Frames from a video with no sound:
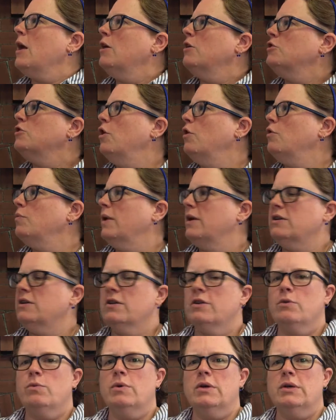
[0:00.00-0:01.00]
Toad went to
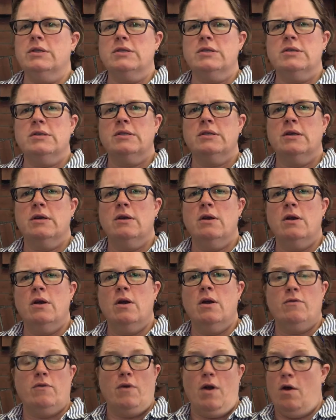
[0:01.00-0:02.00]
the woods.
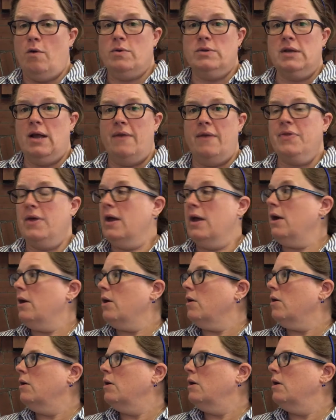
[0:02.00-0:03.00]
Frog was not there.
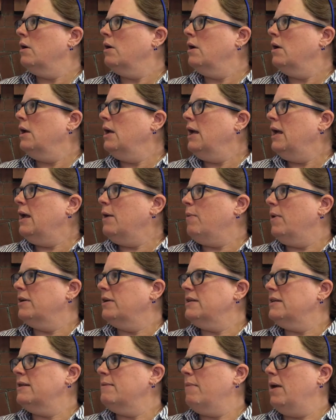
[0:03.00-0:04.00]
He went
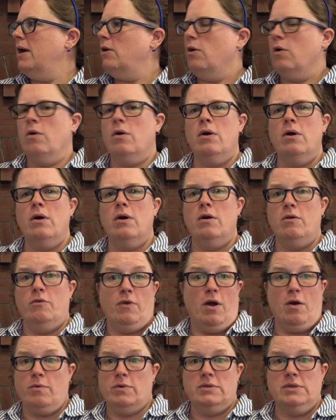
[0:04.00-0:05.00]
to the meadow.
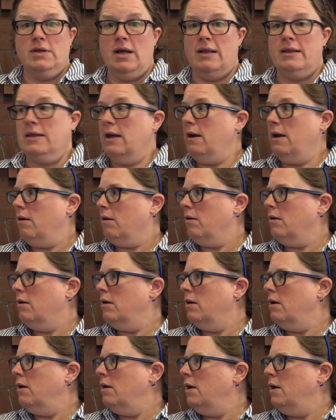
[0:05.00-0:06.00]
Frog was not there.
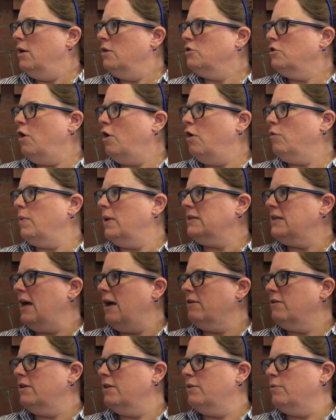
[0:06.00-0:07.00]
Toad went
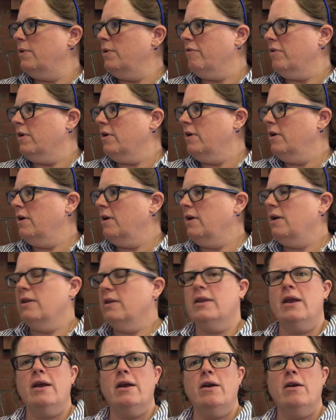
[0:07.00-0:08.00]
down to the river.
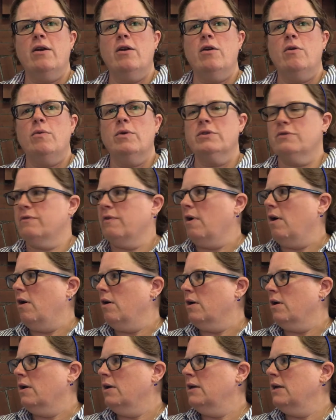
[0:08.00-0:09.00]
There was
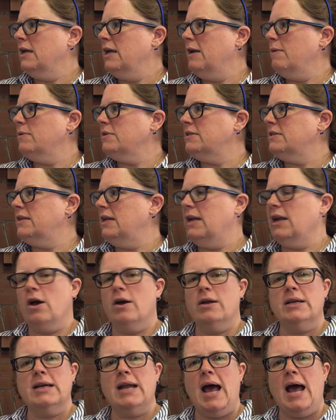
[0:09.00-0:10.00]
Frog. He was sitting
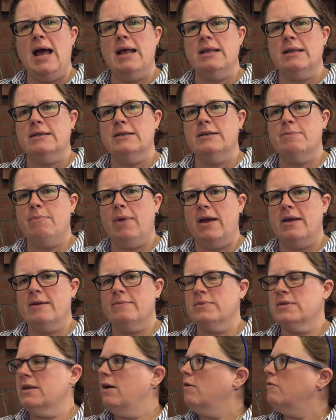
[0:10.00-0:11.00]
on an island by
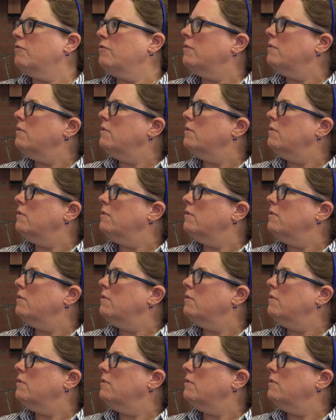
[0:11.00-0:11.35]
himself.